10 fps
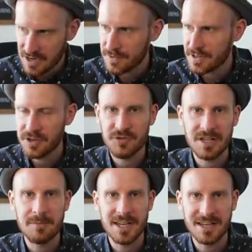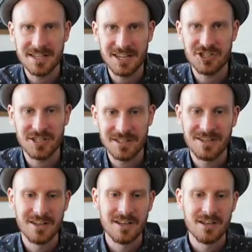down, they're not really paying attention.
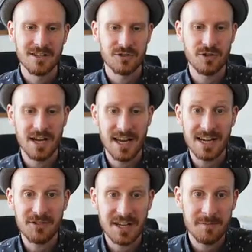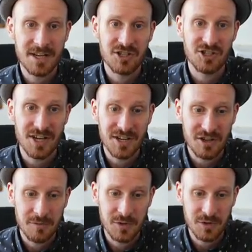So I highly recommend
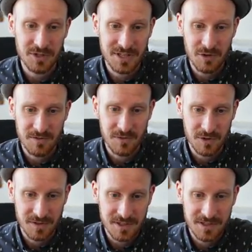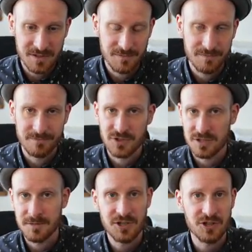sharing computer sound for this.
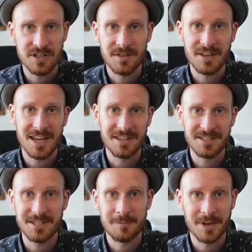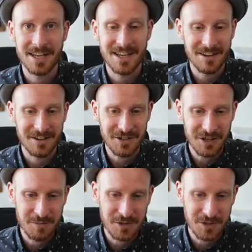Just make sure nothing else is playing on your
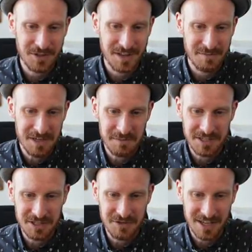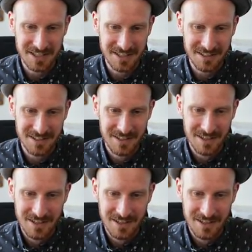computer that might be distracting.